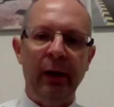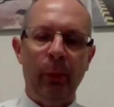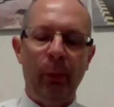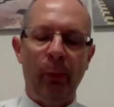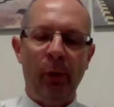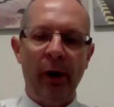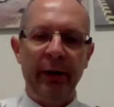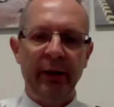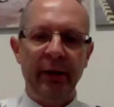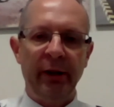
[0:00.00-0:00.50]

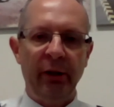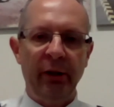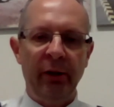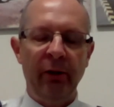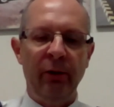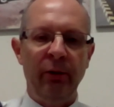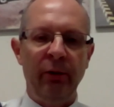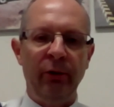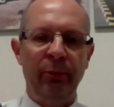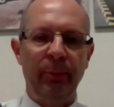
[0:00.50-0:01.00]
Why do
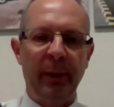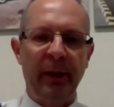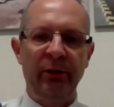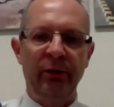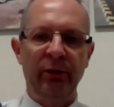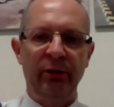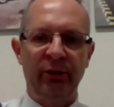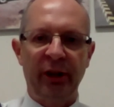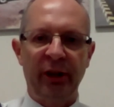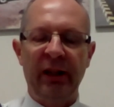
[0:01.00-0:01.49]
you
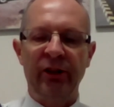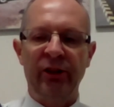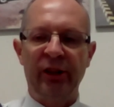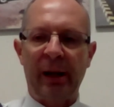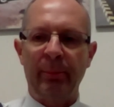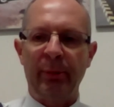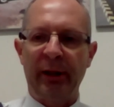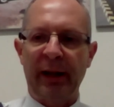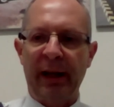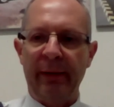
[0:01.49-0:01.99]
seek a
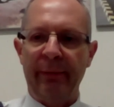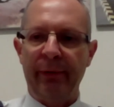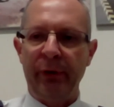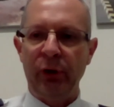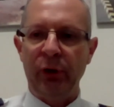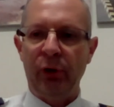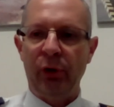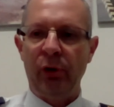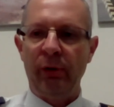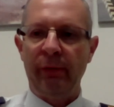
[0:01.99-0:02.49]
chaplain out for
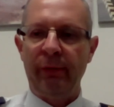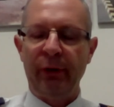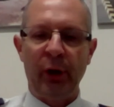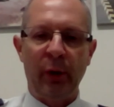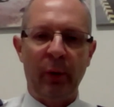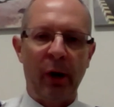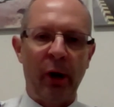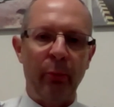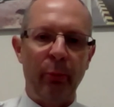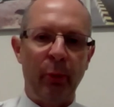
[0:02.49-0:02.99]

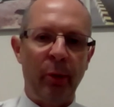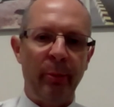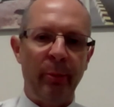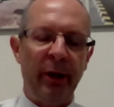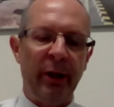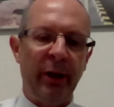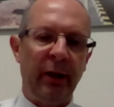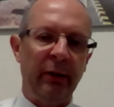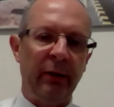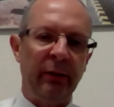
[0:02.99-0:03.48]
your own
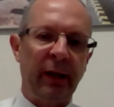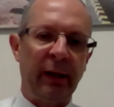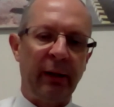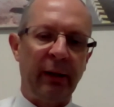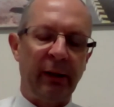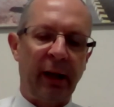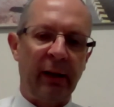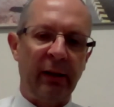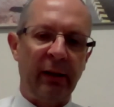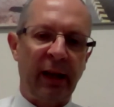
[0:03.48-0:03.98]
wellbeing
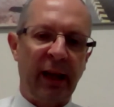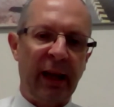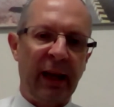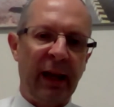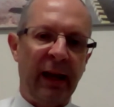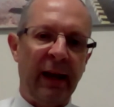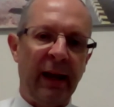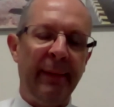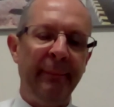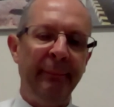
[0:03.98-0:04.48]
and
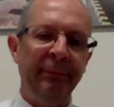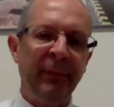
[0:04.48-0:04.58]
care?